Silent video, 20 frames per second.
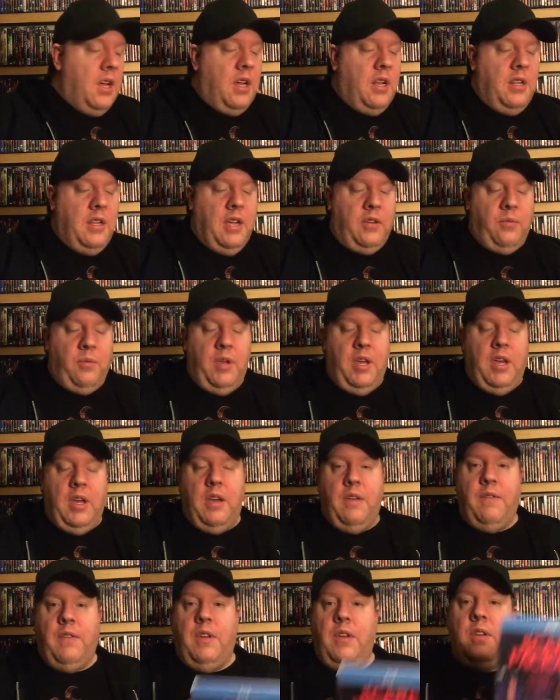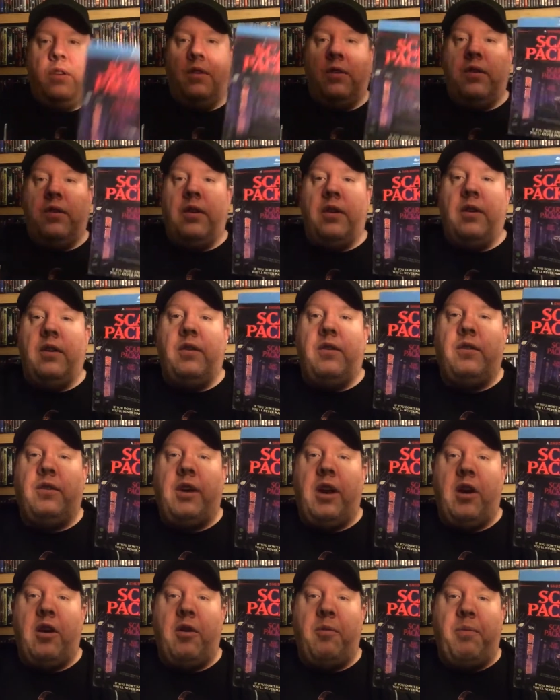Next we have is
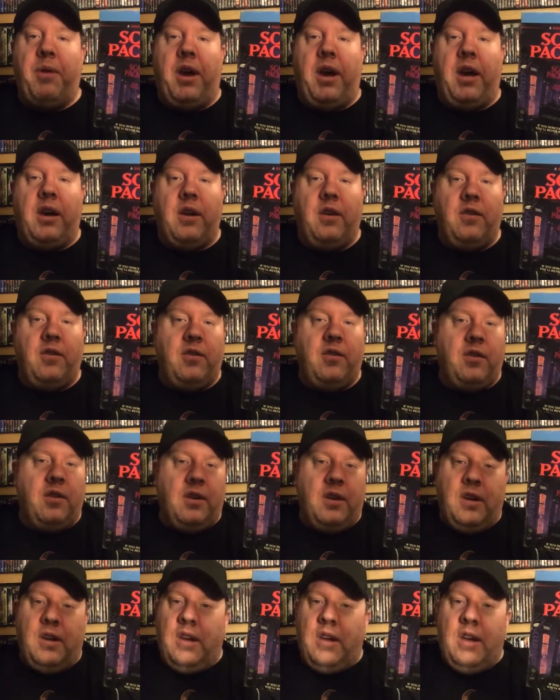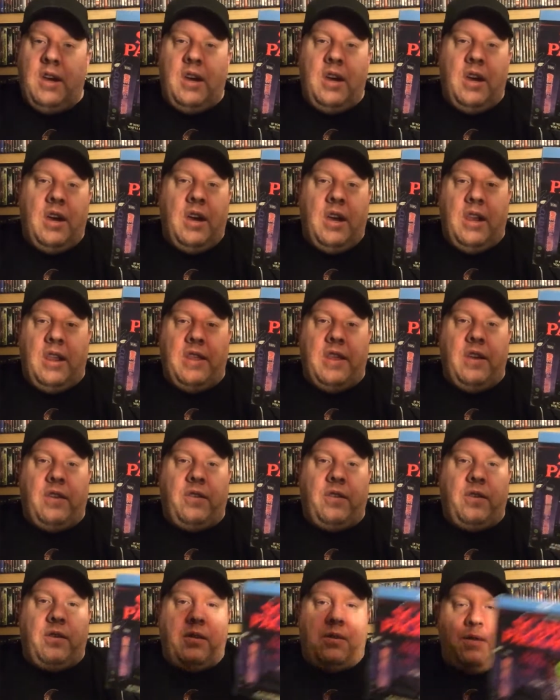Scare Package.
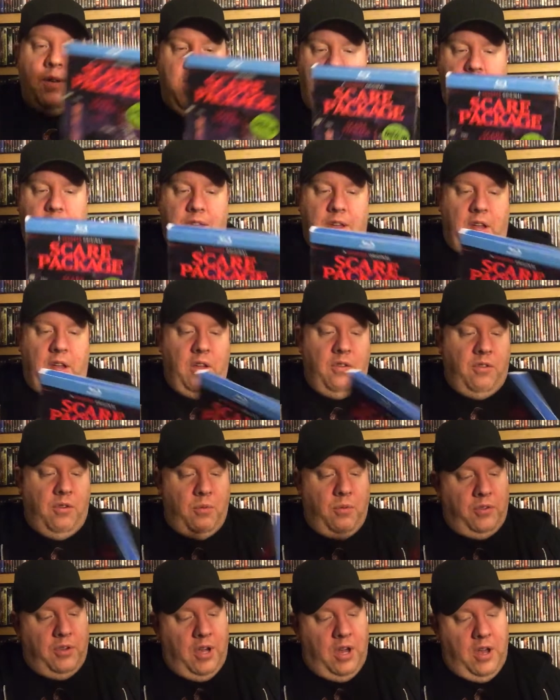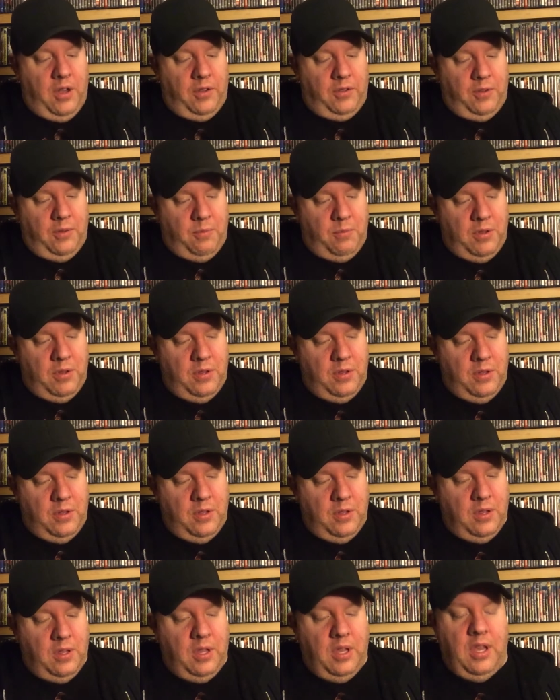This anthology was awesome,
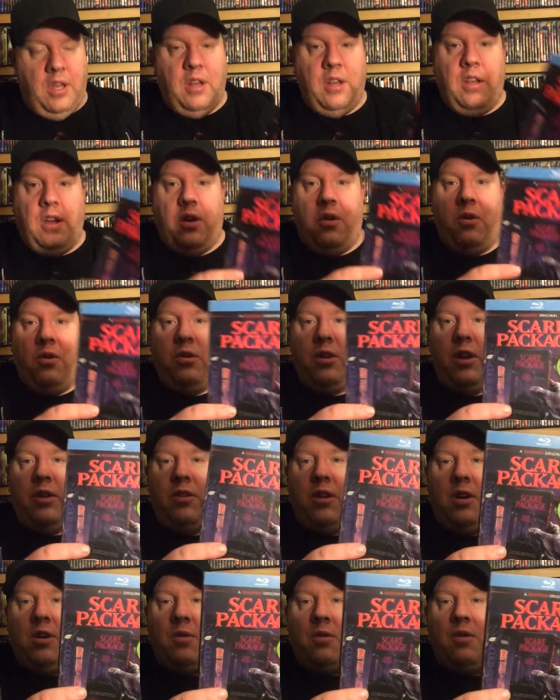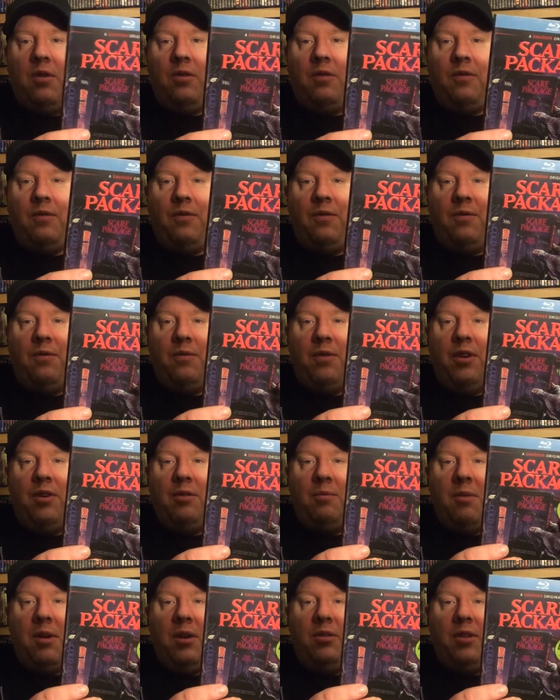and that sticker always
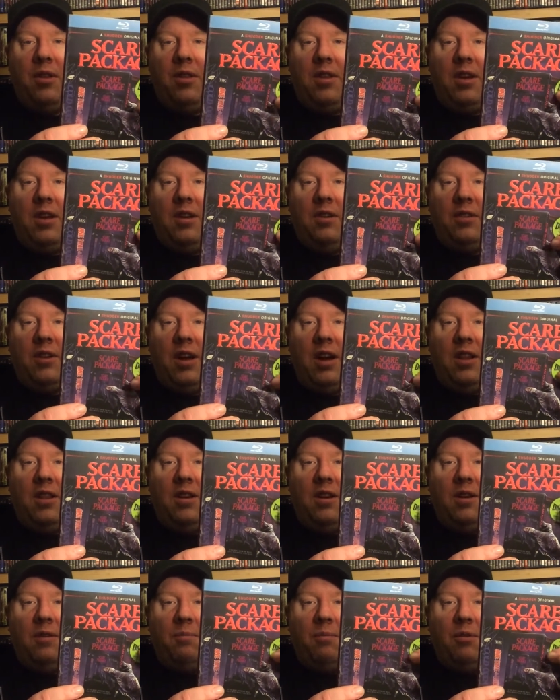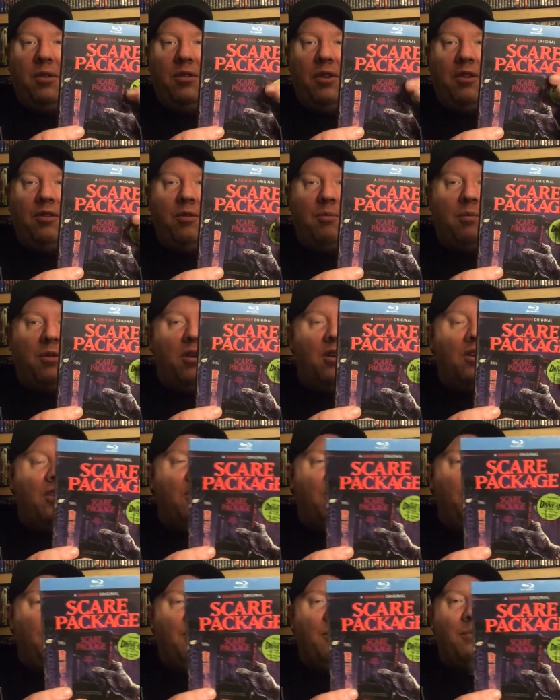freaks me out because I think it's on there, but it's actually part of
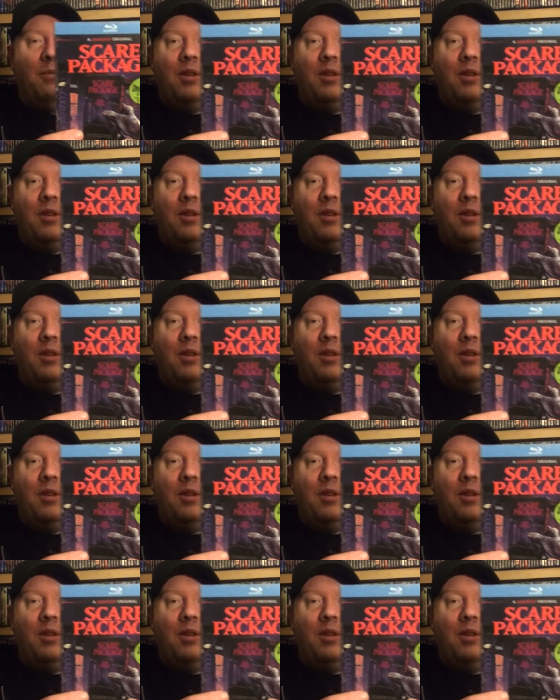the slip.